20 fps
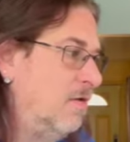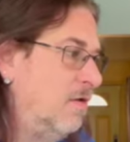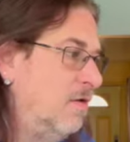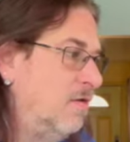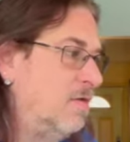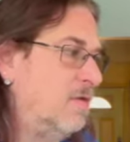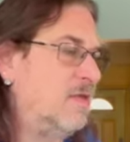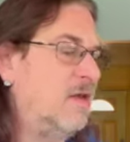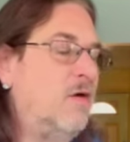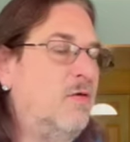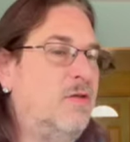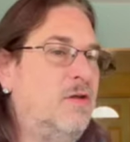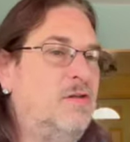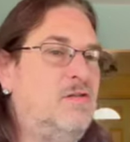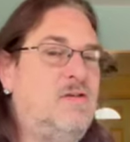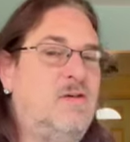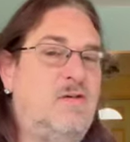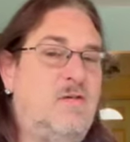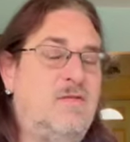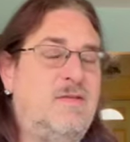So the
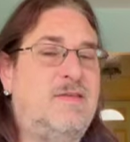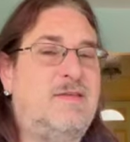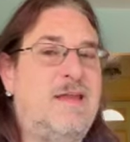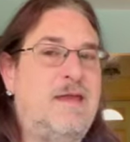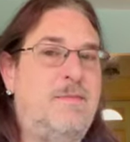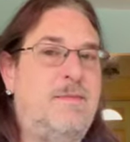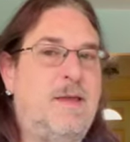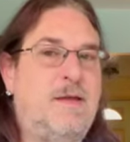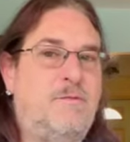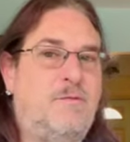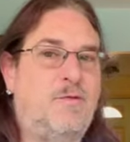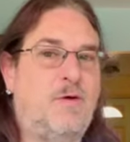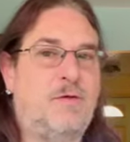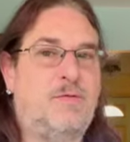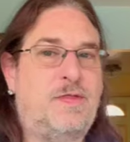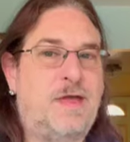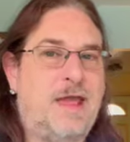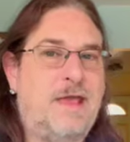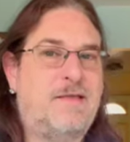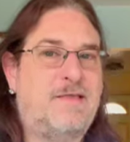Tuesday before
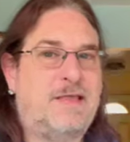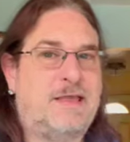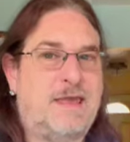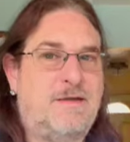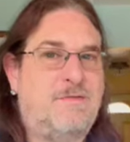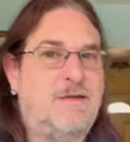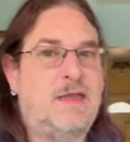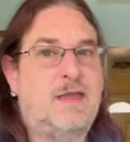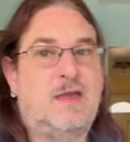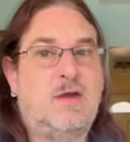Thanksgiving,